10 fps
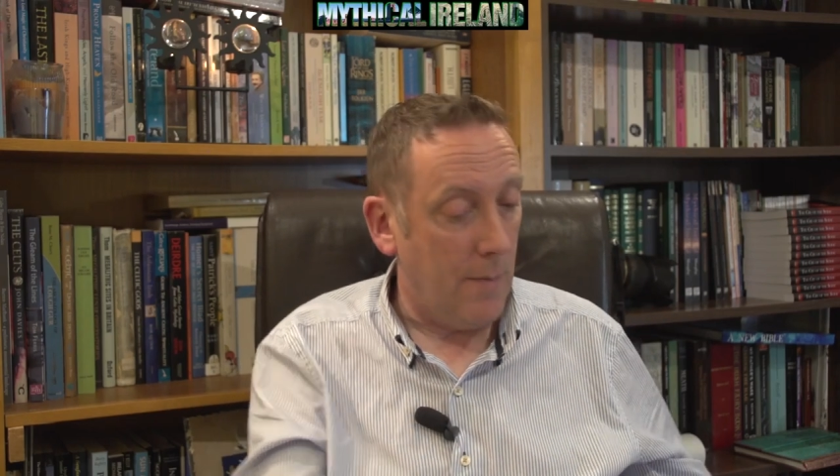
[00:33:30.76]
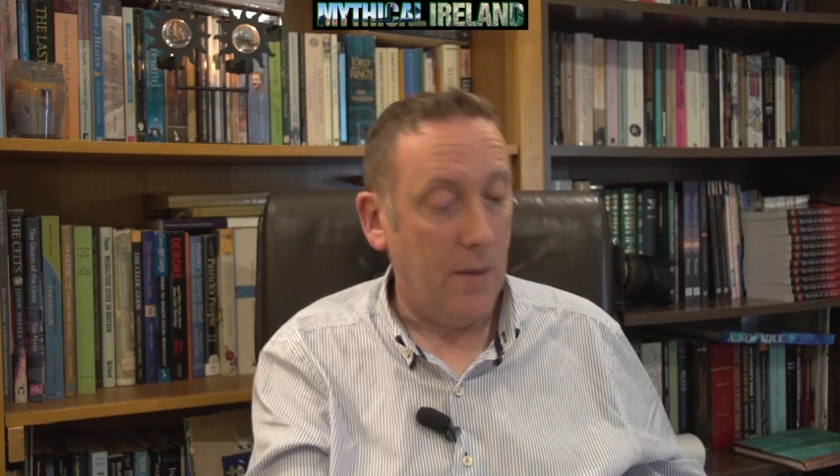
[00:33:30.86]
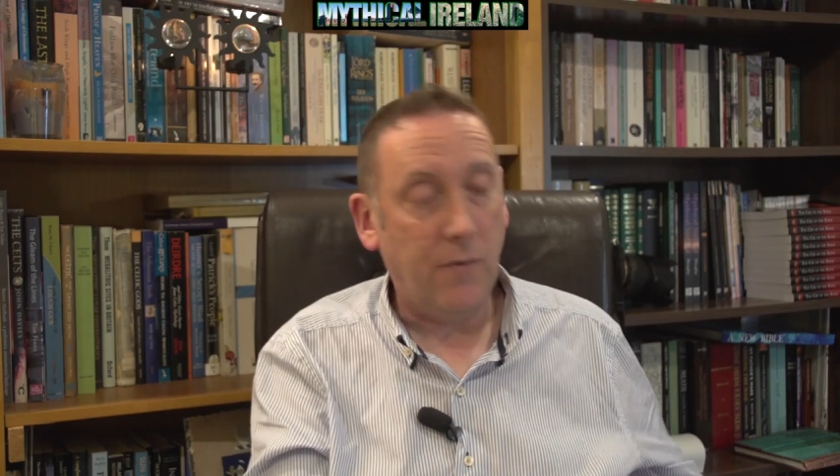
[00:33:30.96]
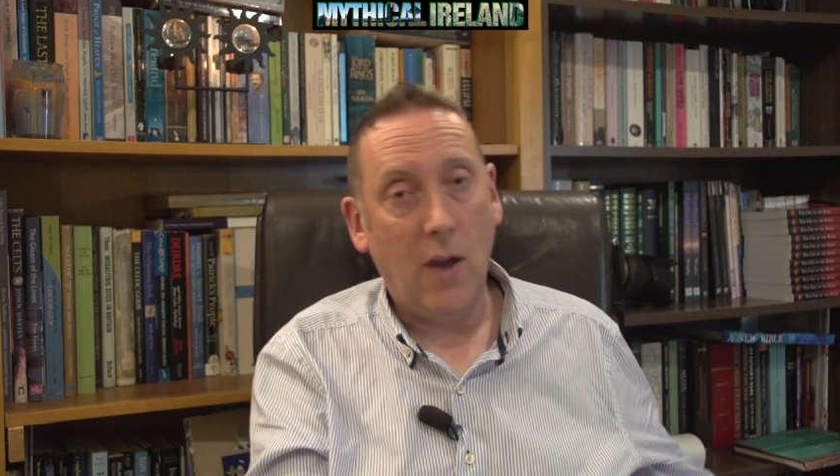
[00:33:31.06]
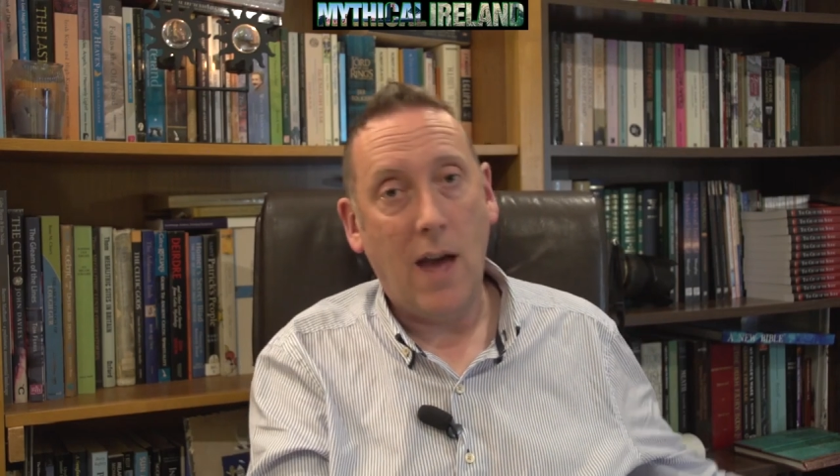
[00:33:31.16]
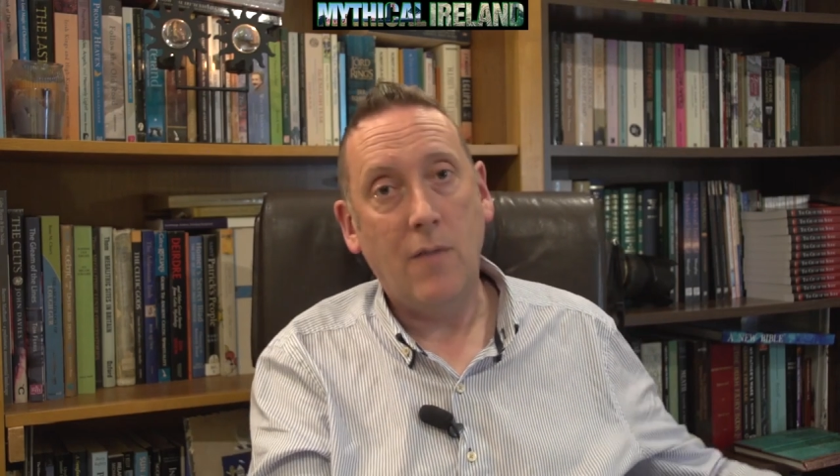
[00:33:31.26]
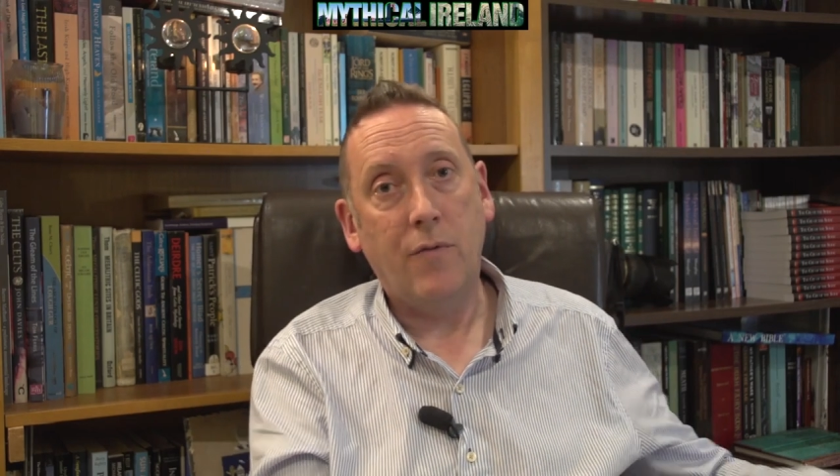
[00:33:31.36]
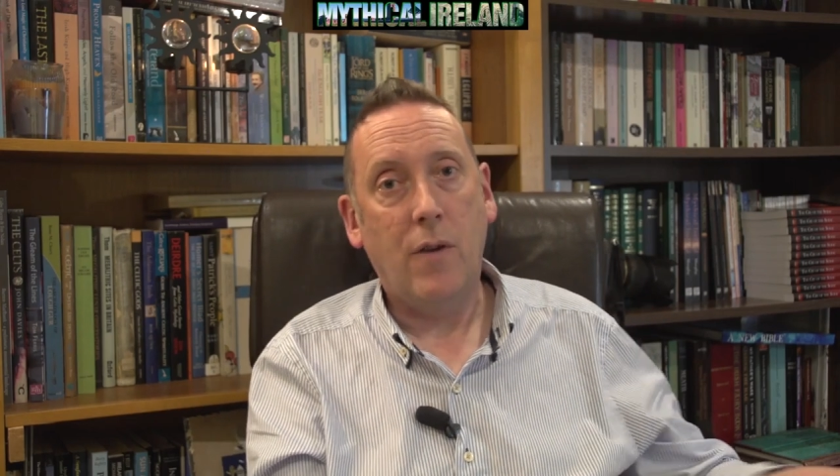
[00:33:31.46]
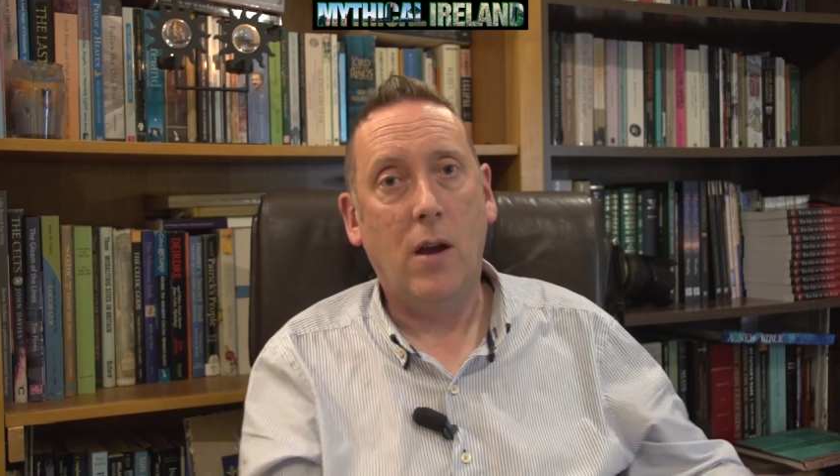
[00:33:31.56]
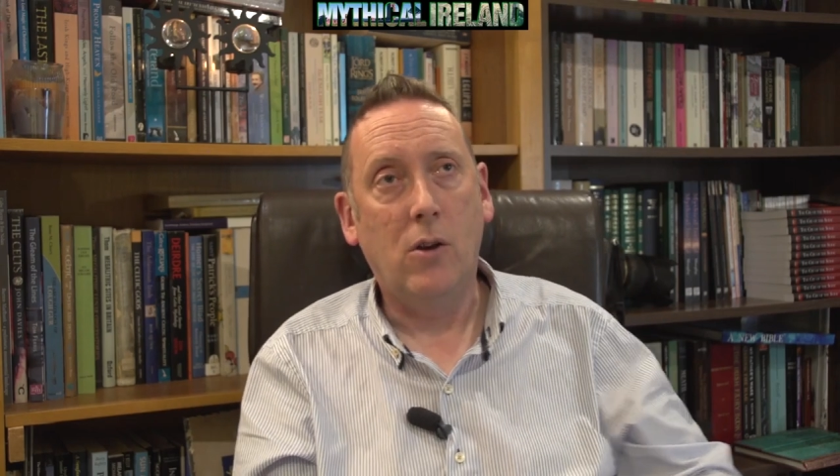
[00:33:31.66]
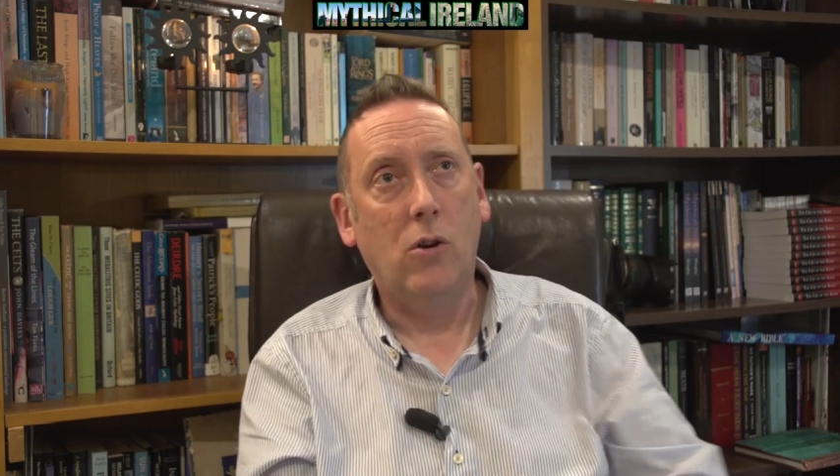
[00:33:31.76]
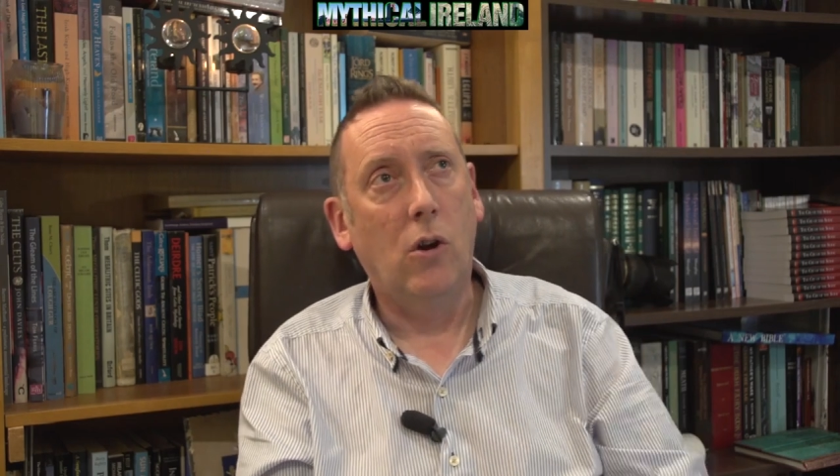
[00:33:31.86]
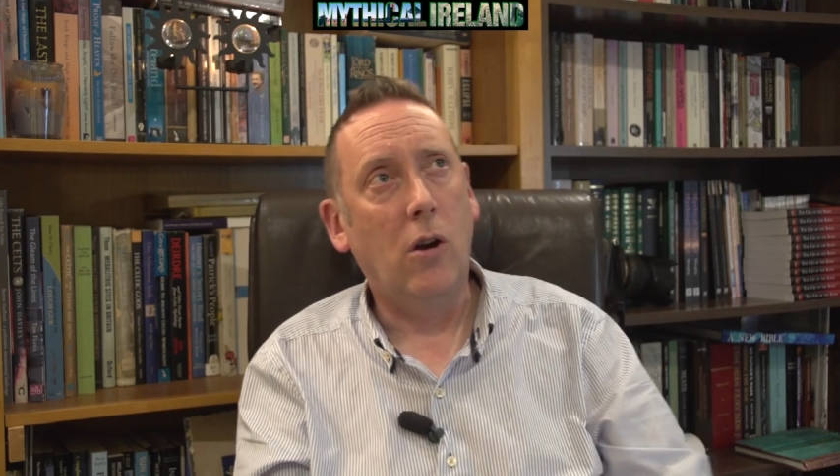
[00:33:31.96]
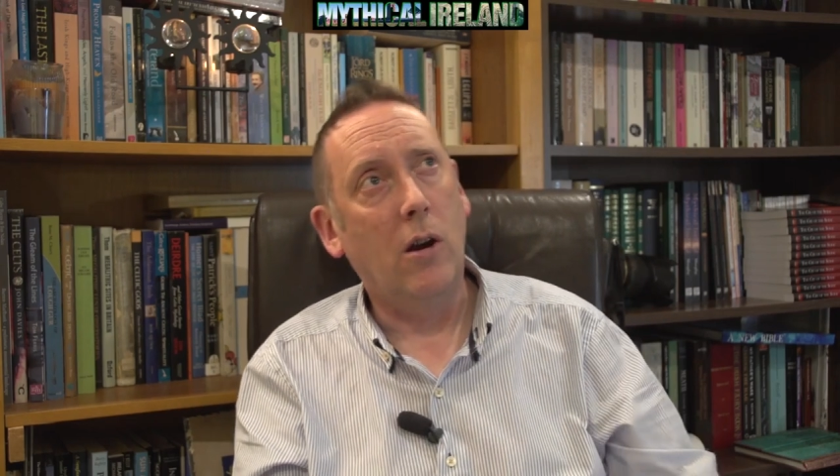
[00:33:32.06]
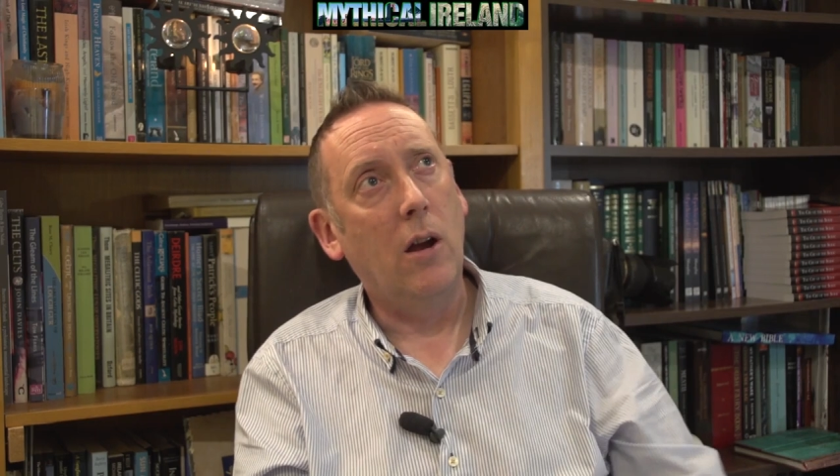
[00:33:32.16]
If you have a
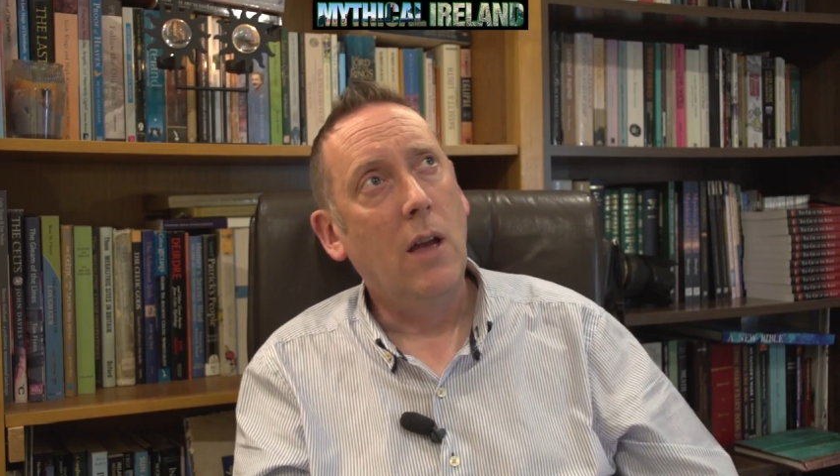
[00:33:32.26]
colour,